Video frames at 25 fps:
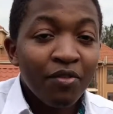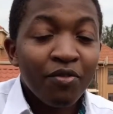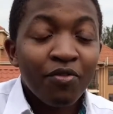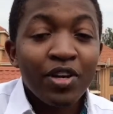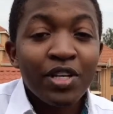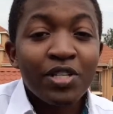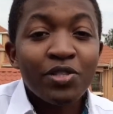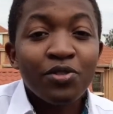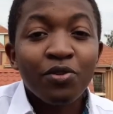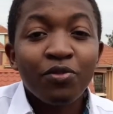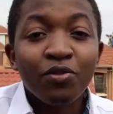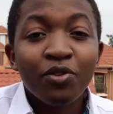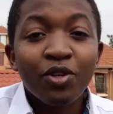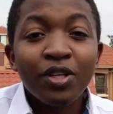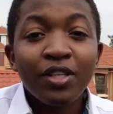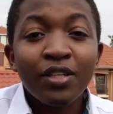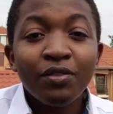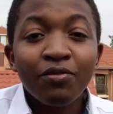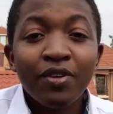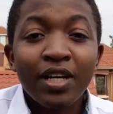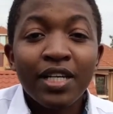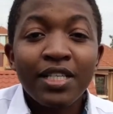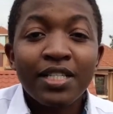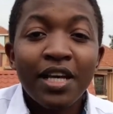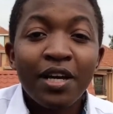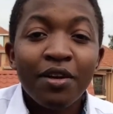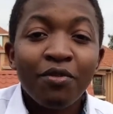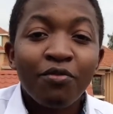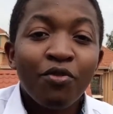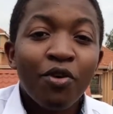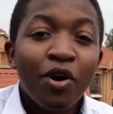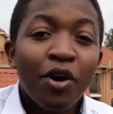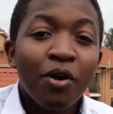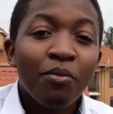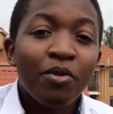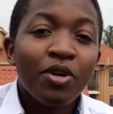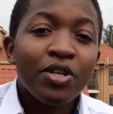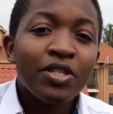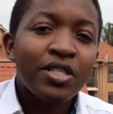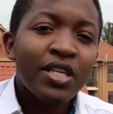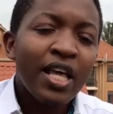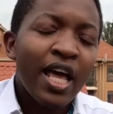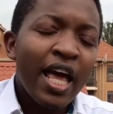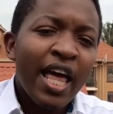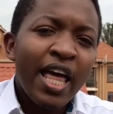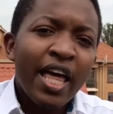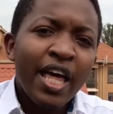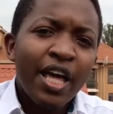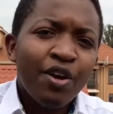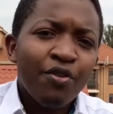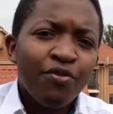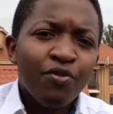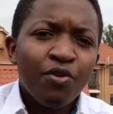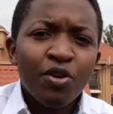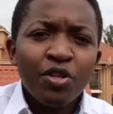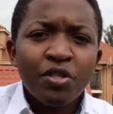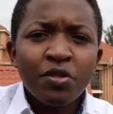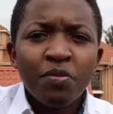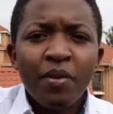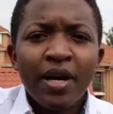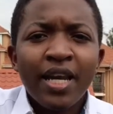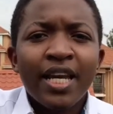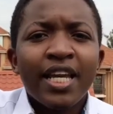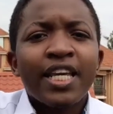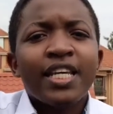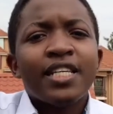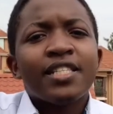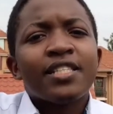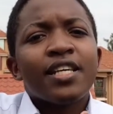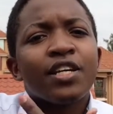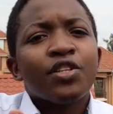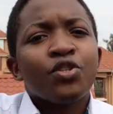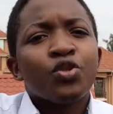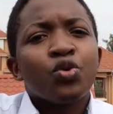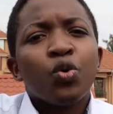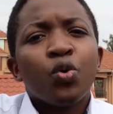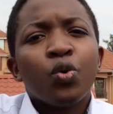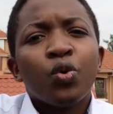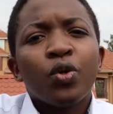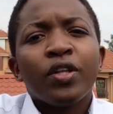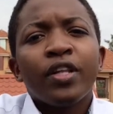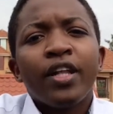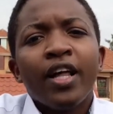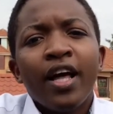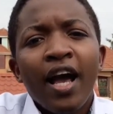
first and foremost. And of course, money is a tool.